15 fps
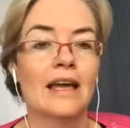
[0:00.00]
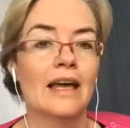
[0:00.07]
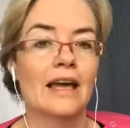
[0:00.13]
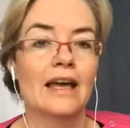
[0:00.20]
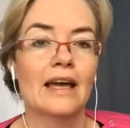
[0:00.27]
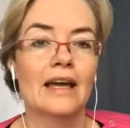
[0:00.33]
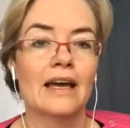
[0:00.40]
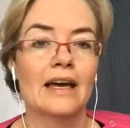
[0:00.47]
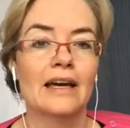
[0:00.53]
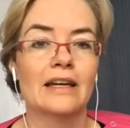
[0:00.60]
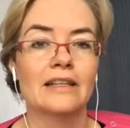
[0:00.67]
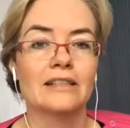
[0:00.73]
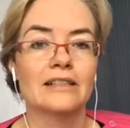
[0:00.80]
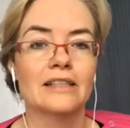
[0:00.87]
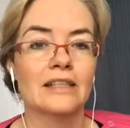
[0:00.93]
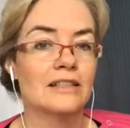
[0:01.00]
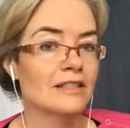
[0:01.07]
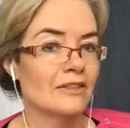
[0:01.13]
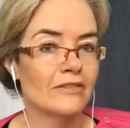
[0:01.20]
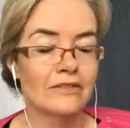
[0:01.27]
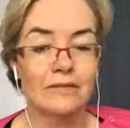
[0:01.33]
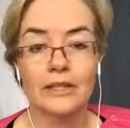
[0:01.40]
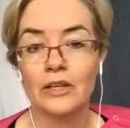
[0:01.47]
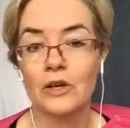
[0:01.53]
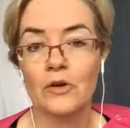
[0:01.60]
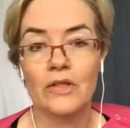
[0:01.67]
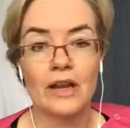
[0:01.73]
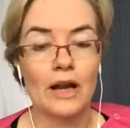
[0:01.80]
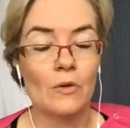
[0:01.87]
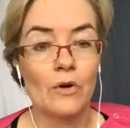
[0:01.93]
and His, that
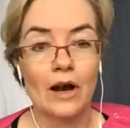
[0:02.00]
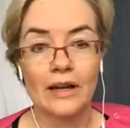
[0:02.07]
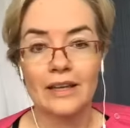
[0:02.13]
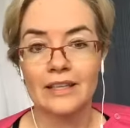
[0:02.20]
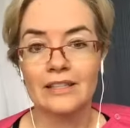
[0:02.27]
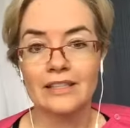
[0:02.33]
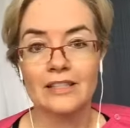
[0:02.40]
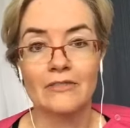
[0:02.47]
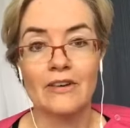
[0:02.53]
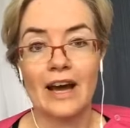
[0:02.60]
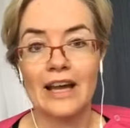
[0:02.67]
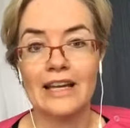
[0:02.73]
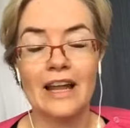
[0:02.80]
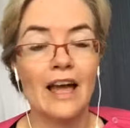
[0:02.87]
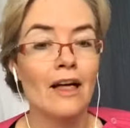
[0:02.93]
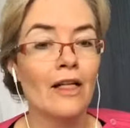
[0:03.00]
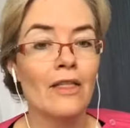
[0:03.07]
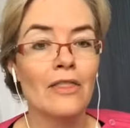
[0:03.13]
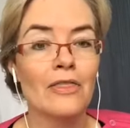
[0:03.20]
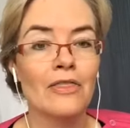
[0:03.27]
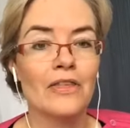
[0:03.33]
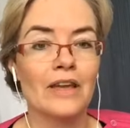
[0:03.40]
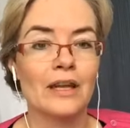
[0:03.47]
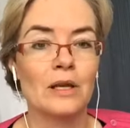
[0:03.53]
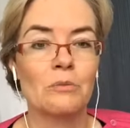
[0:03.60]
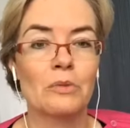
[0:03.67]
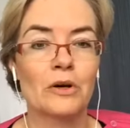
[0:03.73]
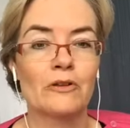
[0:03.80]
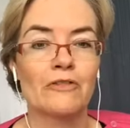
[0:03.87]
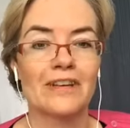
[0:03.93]
I walk in divine health, in a
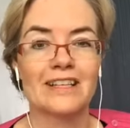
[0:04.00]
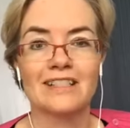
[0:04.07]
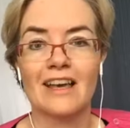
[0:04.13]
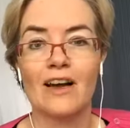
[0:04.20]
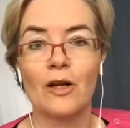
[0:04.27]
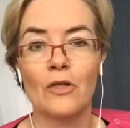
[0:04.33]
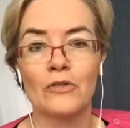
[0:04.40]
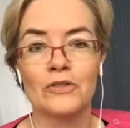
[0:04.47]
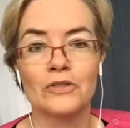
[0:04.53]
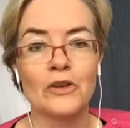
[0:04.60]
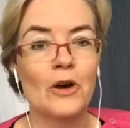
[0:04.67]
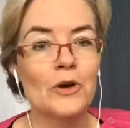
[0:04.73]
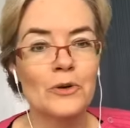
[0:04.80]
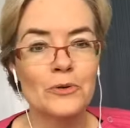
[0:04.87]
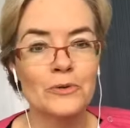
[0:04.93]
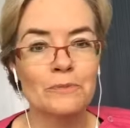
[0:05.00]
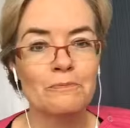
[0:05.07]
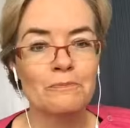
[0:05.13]
perfect health zone.